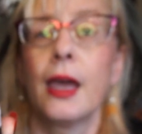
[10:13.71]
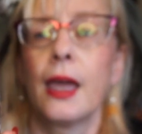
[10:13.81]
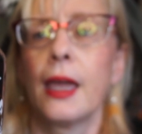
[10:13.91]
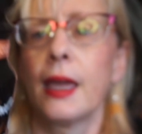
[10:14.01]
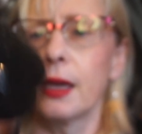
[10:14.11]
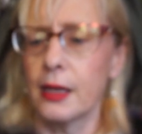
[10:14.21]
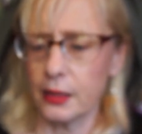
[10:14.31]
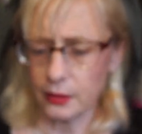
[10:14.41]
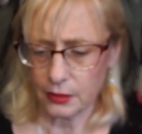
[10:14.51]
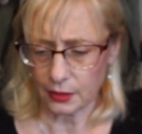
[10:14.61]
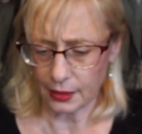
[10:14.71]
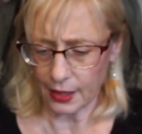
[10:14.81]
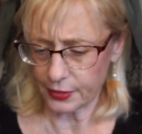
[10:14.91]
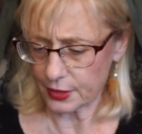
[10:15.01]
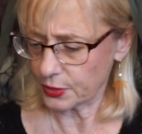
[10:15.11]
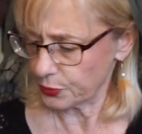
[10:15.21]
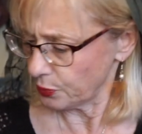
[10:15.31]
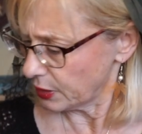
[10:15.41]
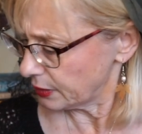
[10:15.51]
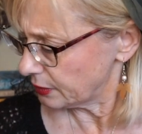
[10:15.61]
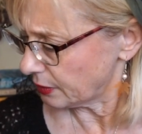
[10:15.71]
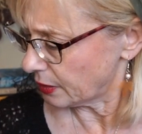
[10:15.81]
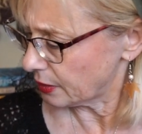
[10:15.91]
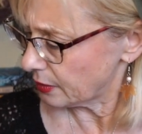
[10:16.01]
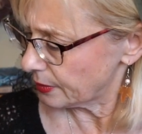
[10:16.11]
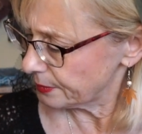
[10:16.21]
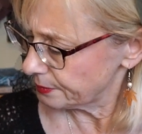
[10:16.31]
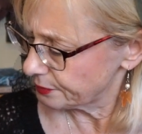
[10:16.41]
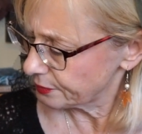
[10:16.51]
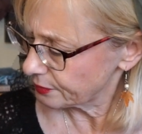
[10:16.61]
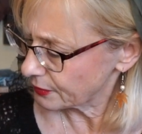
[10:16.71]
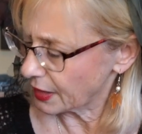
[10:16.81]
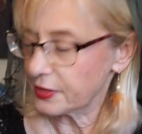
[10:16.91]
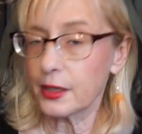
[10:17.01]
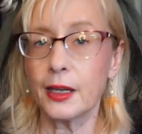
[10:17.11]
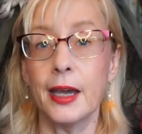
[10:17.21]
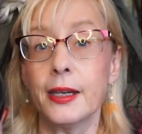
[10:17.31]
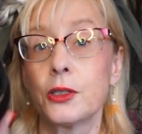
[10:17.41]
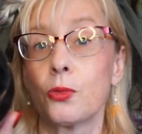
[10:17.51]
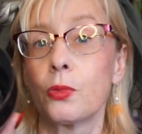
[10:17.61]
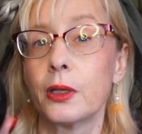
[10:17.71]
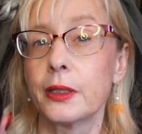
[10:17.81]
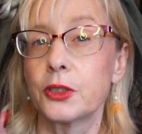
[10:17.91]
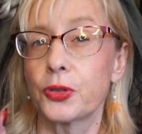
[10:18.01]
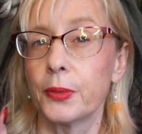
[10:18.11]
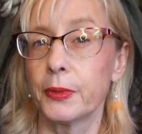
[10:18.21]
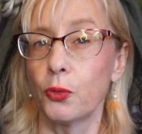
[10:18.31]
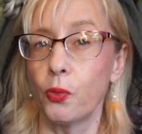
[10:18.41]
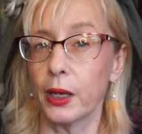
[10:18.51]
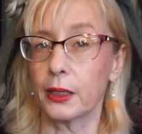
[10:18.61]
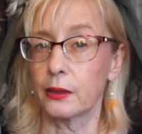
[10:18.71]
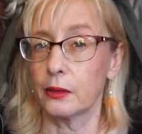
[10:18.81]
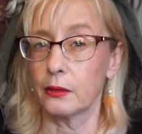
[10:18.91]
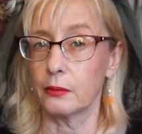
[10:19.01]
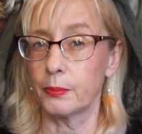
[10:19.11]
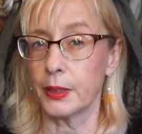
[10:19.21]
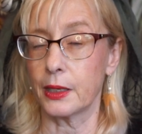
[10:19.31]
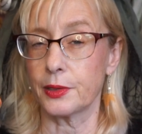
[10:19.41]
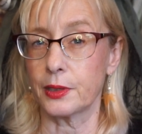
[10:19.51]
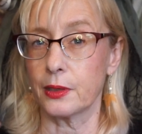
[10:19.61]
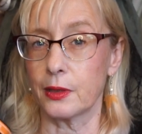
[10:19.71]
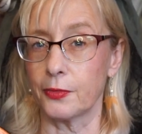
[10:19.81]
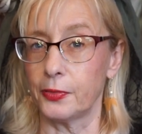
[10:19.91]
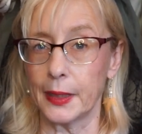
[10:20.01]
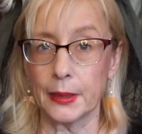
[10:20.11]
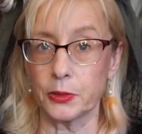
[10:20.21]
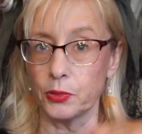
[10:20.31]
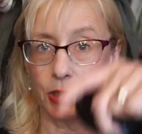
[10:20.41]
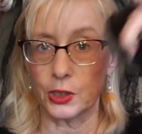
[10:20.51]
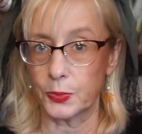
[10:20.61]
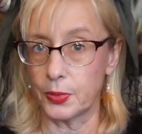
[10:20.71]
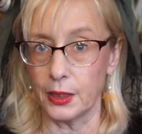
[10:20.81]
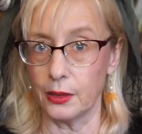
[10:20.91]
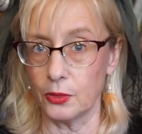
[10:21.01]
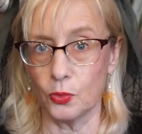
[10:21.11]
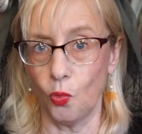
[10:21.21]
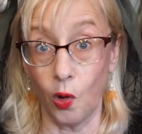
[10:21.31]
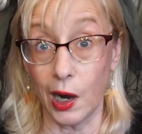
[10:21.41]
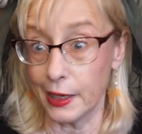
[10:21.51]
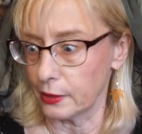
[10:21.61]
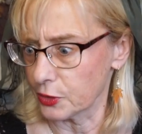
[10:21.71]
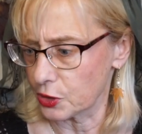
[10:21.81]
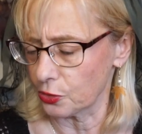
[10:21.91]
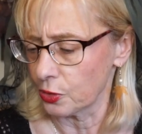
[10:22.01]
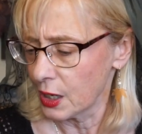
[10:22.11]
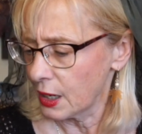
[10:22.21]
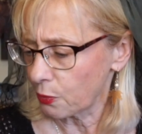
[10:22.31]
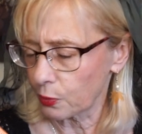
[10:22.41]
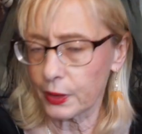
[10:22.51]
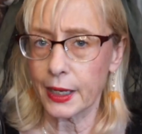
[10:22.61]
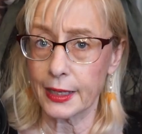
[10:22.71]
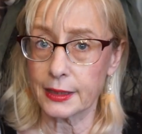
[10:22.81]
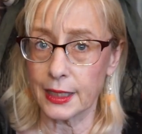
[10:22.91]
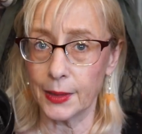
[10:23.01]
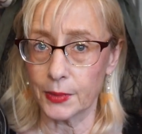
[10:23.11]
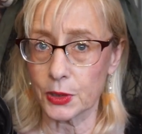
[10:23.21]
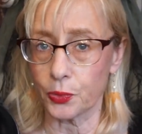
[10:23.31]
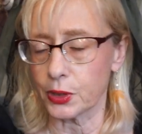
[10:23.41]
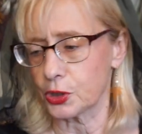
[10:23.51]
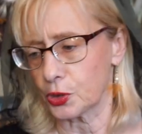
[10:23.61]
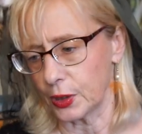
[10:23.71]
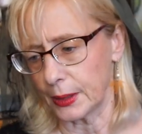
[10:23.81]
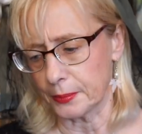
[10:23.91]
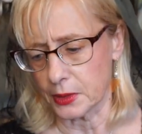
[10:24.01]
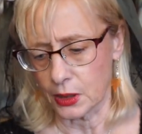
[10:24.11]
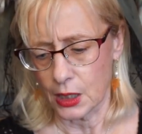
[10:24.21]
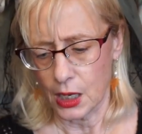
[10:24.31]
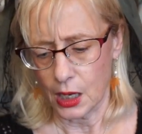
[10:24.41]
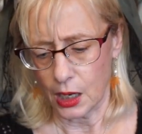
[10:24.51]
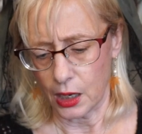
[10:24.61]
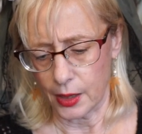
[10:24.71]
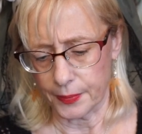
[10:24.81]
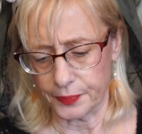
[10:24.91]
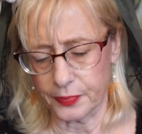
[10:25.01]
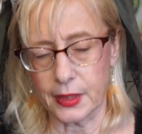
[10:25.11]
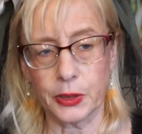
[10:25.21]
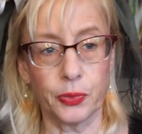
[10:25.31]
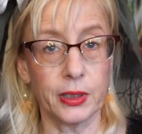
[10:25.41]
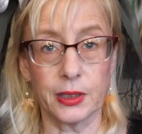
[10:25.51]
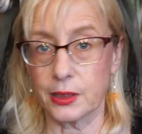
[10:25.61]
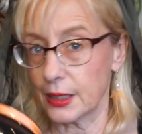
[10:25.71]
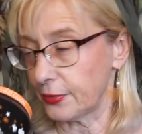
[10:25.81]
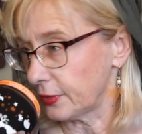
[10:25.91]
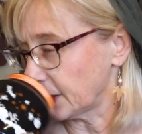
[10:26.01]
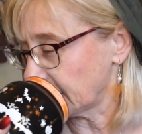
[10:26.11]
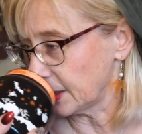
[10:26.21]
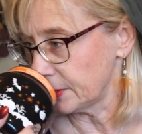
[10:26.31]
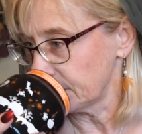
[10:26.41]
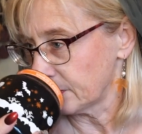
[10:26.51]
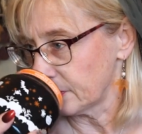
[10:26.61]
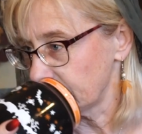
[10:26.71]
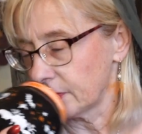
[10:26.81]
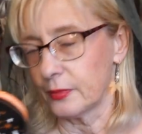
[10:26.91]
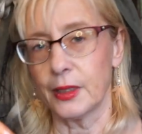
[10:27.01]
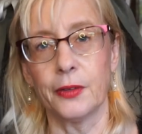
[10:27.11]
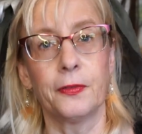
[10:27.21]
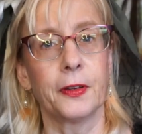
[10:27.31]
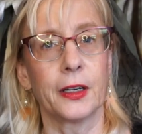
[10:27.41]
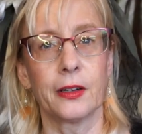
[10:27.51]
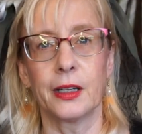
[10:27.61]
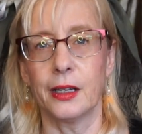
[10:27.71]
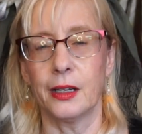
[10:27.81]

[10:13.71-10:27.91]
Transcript: And yeah, this one, um, I think I had to really trim the wick because the flames would just be wild. So really had to keep this one trimmed. Um, this one is definitely a very,